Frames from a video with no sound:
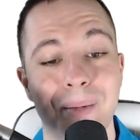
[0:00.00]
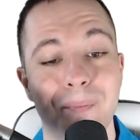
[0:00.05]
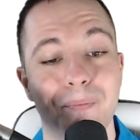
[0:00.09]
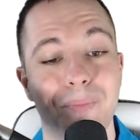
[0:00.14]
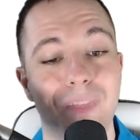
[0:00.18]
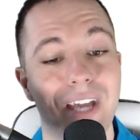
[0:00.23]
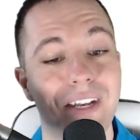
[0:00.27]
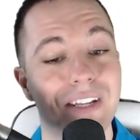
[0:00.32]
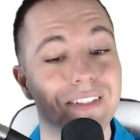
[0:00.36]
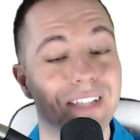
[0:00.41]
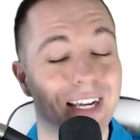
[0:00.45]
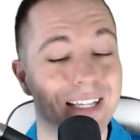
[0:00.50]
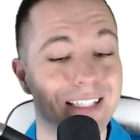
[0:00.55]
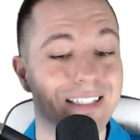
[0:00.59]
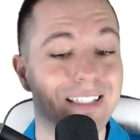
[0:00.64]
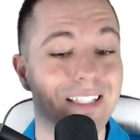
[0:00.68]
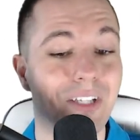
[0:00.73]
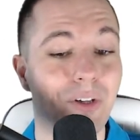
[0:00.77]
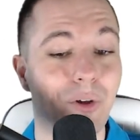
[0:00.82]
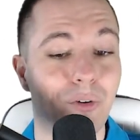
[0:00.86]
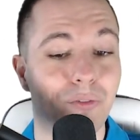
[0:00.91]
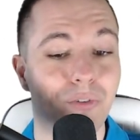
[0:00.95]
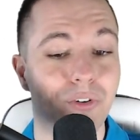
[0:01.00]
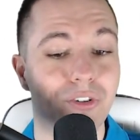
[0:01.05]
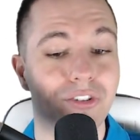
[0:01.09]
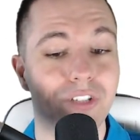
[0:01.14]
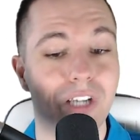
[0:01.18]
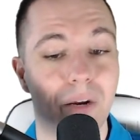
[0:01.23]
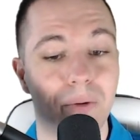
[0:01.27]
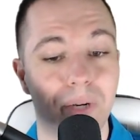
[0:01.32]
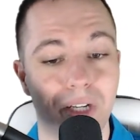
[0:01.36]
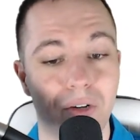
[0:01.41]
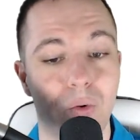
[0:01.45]
and is ideal for
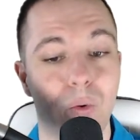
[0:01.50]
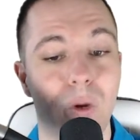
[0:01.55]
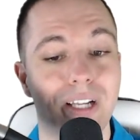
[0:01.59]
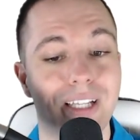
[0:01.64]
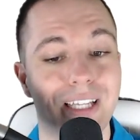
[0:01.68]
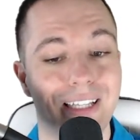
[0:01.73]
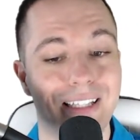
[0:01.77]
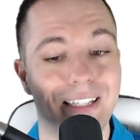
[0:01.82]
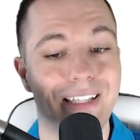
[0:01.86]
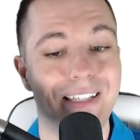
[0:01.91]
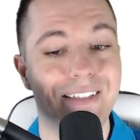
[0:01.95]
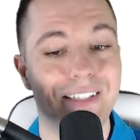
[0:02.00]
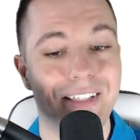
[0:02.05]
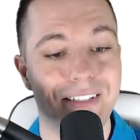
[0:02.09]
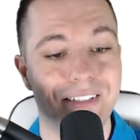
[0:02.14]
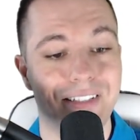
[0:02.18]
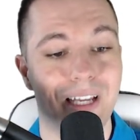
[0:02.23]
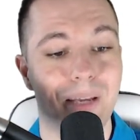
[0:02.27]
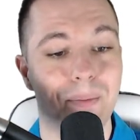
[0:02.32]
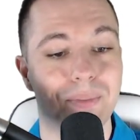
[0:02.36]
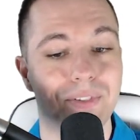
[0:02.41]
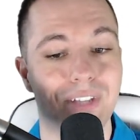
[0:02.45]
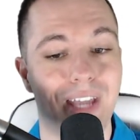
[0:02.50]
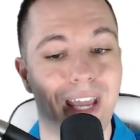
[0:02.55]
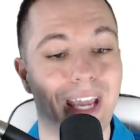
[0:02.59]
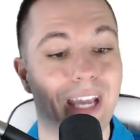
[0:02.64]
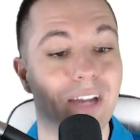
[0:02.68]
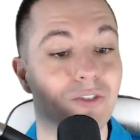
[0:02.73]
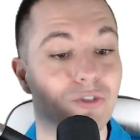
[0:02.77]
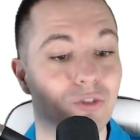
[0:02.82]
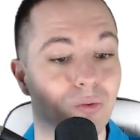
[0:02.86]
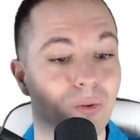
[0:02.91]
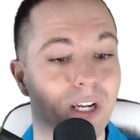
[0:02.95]
sharing quick and easy tips and
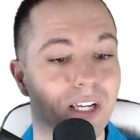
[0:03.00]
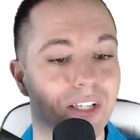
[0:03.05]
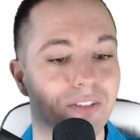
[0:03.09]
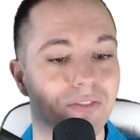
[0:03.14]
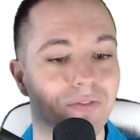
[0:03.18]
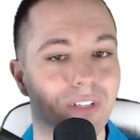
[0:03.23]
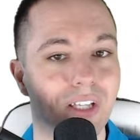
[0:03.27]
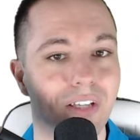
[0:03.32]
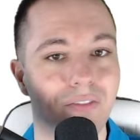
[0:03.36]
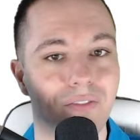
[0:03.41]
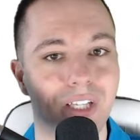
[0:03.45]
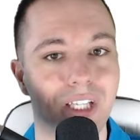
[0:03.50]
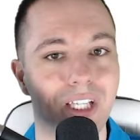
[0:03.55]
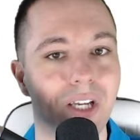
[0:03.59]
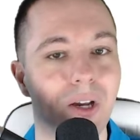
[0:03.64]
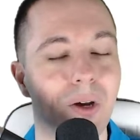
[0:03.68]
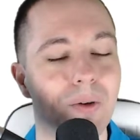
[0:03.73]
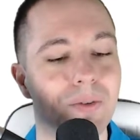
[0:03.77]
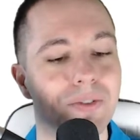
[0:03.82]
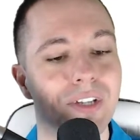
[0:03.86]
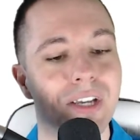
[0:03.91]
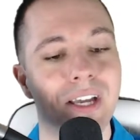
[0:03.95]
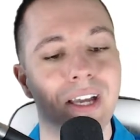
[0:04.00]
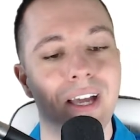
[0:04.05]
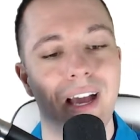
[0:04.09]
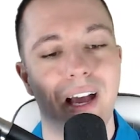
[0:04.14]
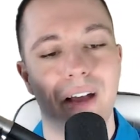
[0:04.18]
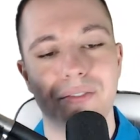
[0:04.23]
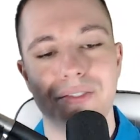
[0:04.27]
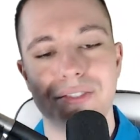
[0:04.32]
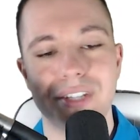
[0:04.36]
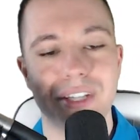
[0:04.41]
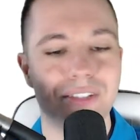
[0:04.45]
tricks via videos of
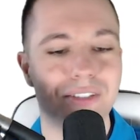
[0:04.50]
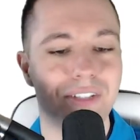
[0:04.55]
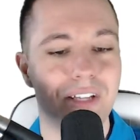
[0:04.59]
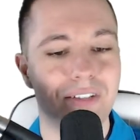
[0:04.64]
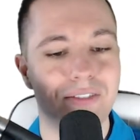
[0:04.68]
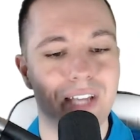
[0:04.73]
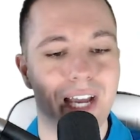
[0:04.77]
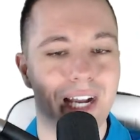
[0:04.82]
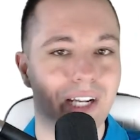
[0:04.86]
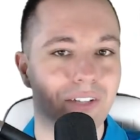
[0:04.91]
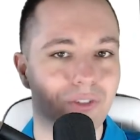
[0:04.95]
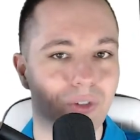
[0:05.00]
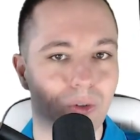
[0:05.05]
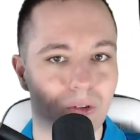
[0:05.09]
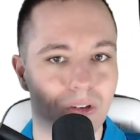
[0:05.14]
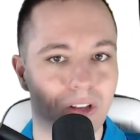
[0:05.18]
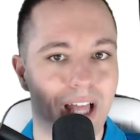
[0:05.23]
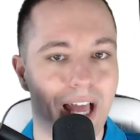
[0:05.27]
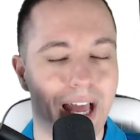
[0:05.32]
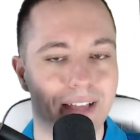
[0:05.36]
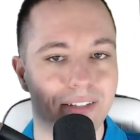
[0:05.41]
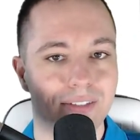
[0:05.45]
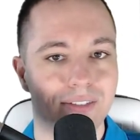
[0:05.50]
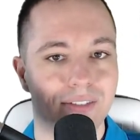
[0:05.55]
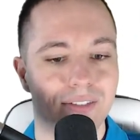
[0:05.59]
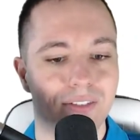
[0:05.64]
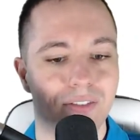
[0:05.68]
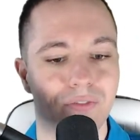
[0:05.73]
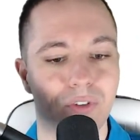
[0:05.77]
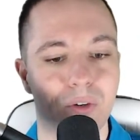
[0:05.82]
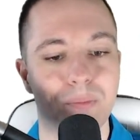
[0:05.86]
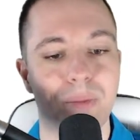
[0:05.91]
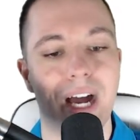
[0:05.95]
60 seconds or less
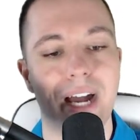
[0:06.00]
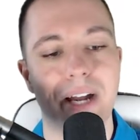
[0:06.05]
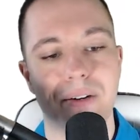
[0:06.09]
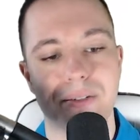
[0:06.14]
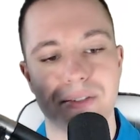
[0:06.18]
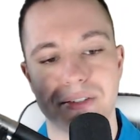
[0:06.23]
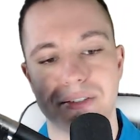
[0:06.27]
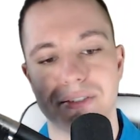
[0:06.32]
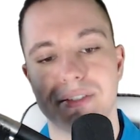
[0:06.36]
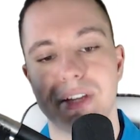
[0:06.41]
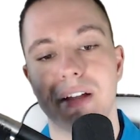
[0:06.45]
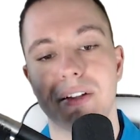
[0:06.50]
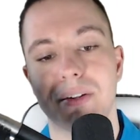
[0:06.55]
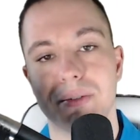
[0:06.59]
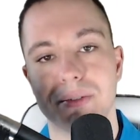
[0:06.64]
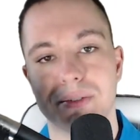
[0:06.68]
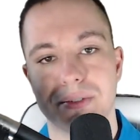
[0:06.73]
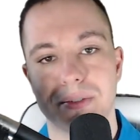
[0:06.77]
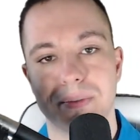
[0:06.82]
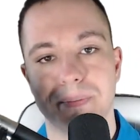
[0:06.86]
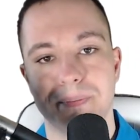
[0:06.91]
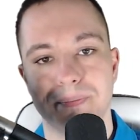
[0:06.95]
for buyers and sellers.